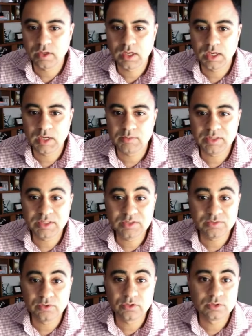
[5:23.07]
And these
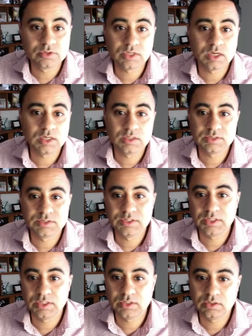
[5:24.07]
photos are
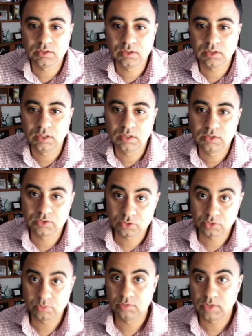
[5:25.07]
sitting on the
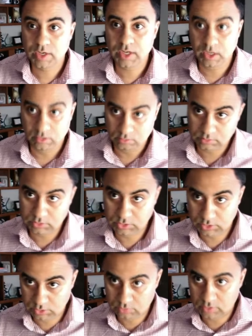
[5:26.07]
Drobo right now,
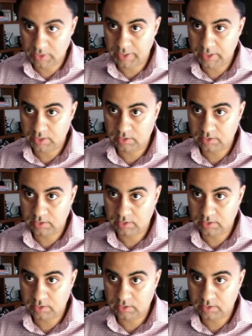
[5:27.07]
just right here.